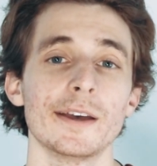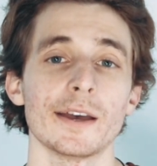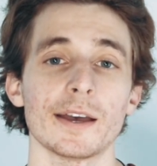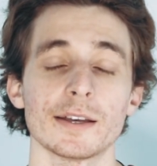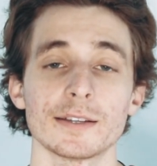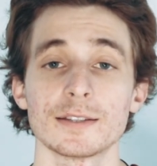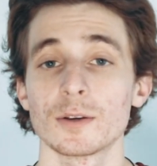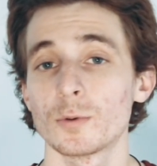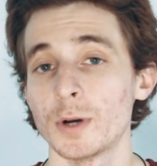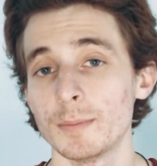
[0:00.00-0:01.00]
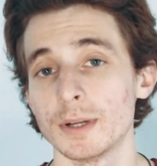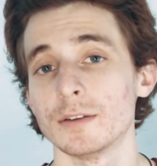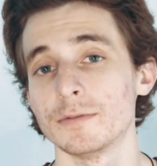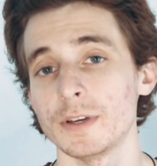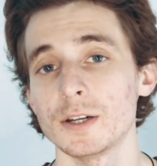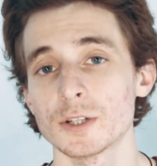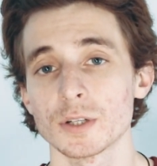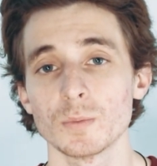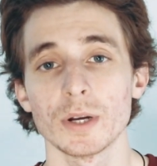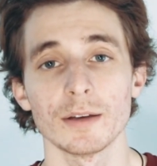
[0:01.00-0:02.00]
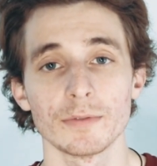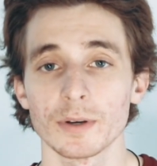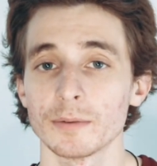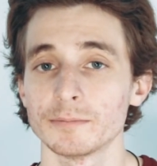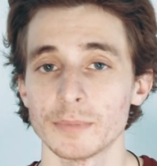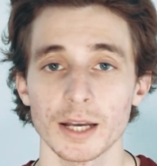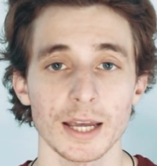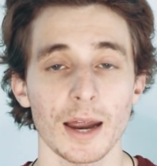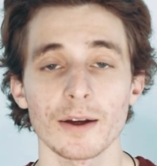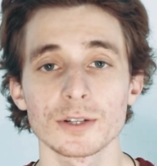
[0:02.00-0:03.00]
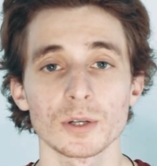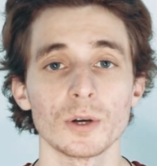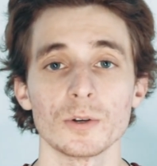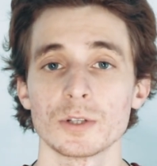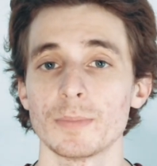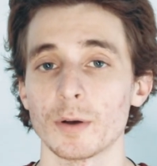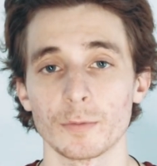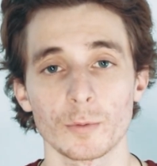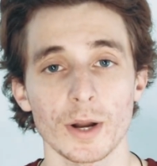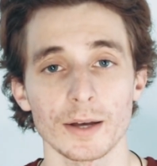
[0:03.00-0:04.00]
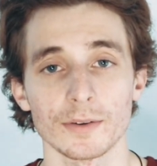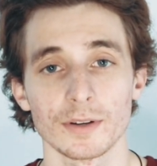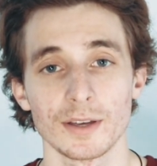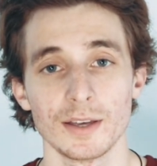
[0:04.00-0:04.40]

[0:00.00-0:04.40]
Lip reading: has the Kremlin featured whenever a character goes above ground.